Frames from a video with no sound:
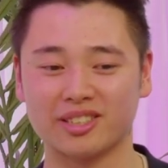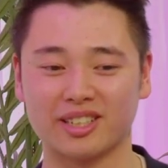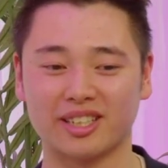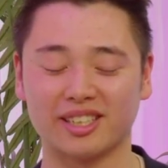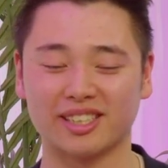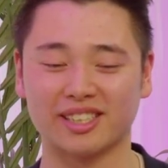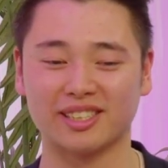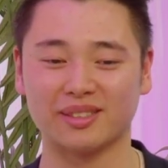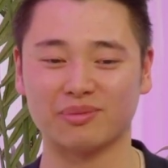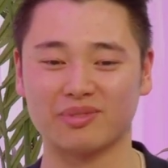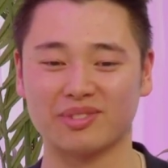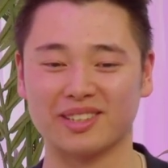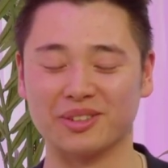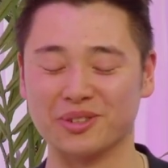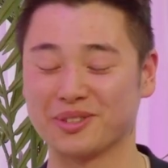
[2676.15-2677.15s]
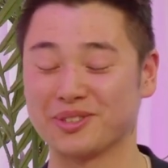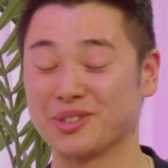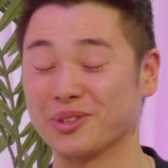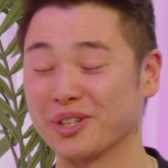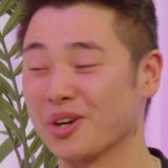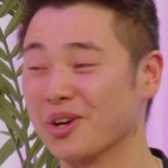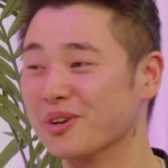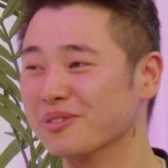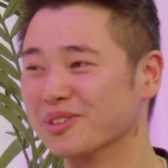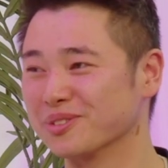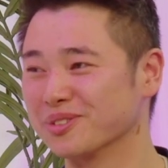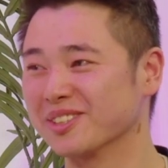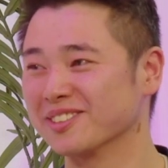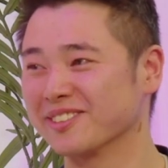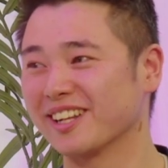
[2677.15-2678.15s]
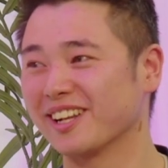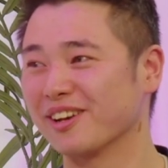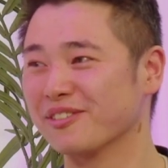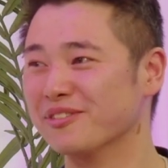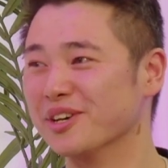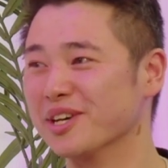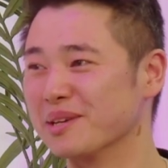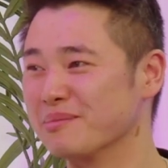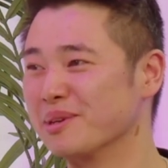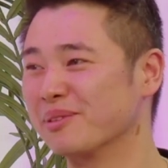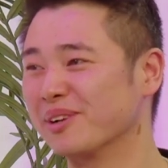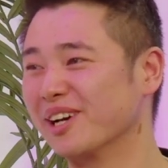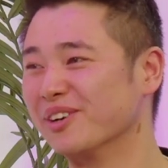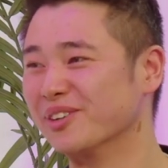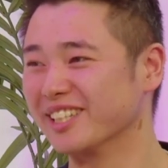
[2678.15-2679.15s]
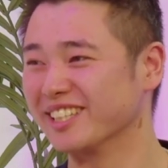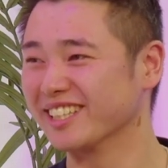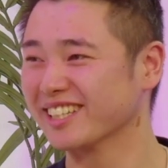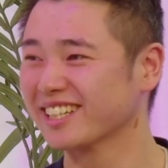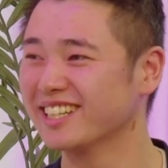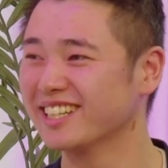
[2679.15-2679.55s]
It was during COVID as well, so we had like 30 people at our wedding.